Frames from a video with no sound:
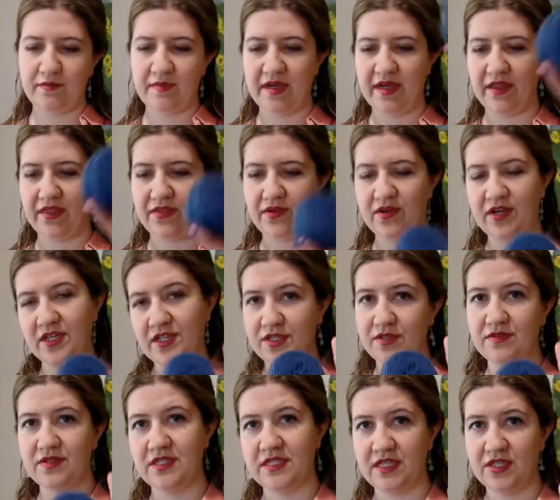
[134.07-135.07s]
my 32
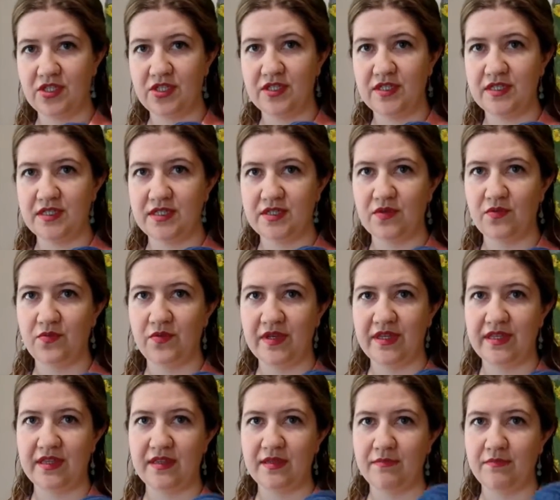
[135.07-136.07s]
stitches
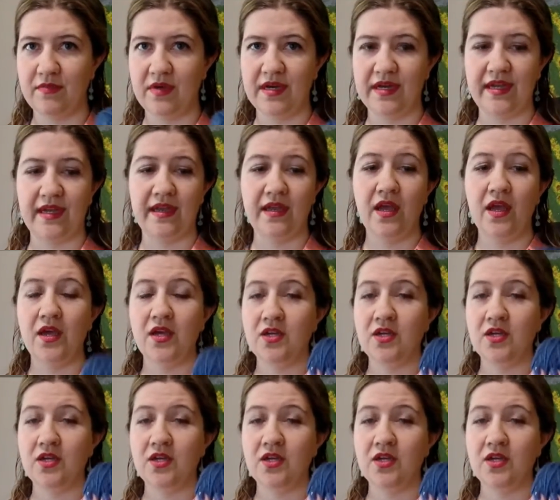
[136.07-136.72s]
with my